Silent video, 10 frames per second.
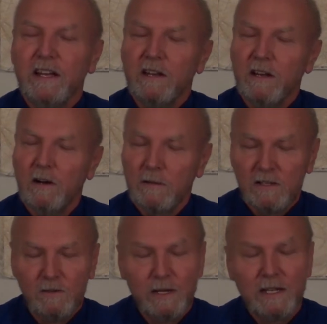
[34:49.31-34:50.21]
And
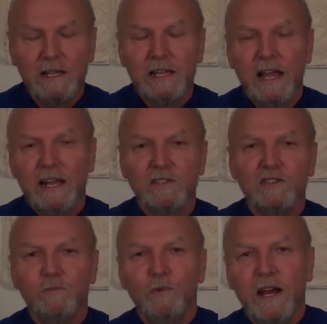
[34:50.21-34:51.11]
ultimately,
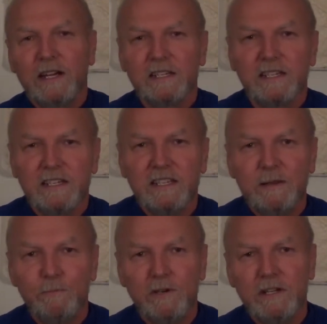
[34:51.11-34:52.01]
as you practice this
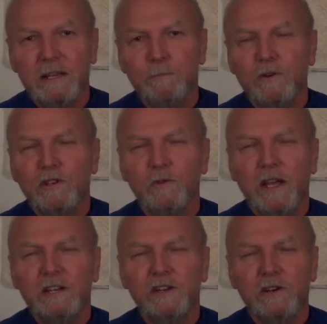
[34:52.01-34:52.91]
deeper and deeper, you
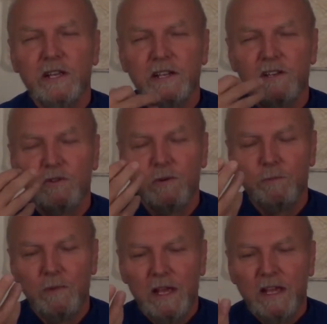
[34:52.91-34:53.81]
enter
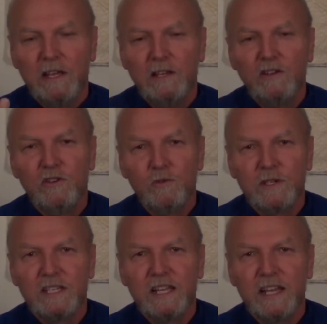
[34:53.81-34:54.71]
into a
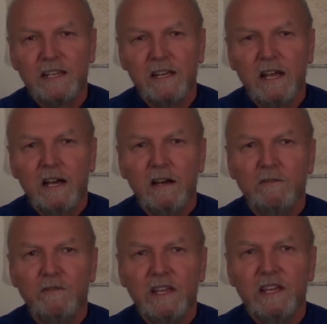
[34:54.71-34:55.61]
state
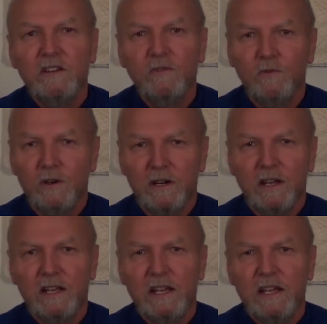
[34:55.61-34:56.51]
of inward